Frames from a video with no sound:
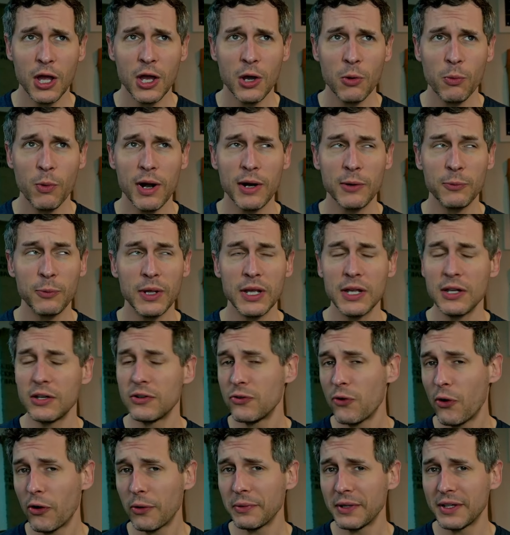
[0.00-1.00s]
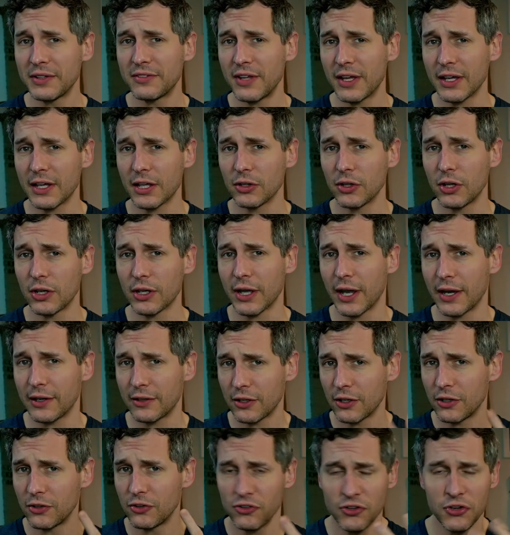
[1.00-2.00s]
where we normally take a look at
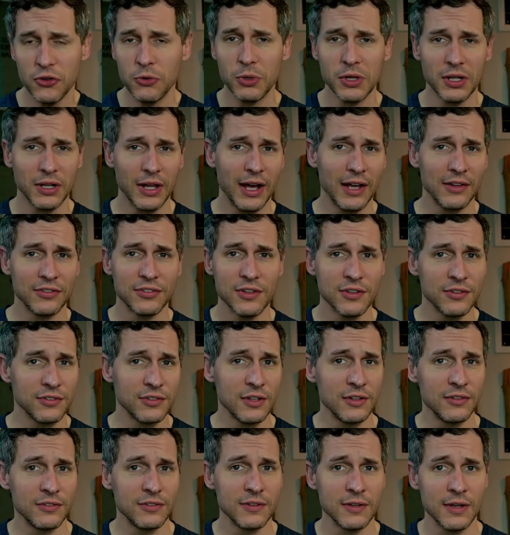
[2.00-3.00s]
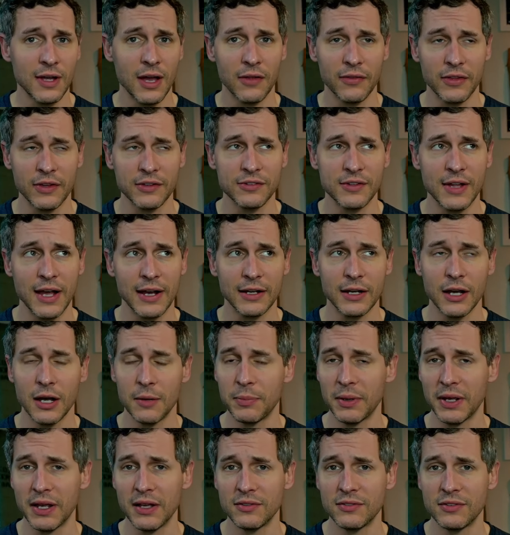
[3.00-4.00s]
two classes and see how they stack
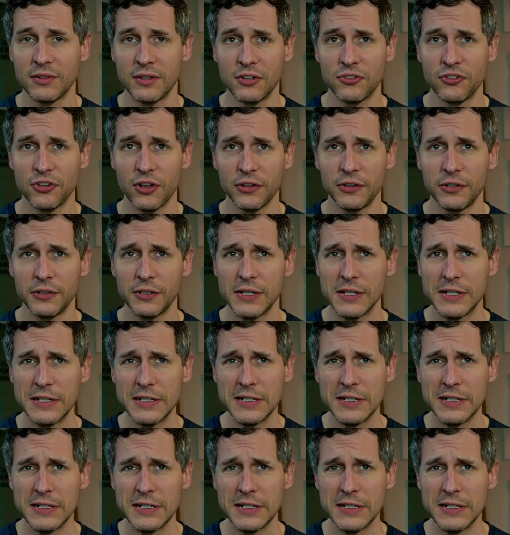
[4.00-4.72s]
up against each other.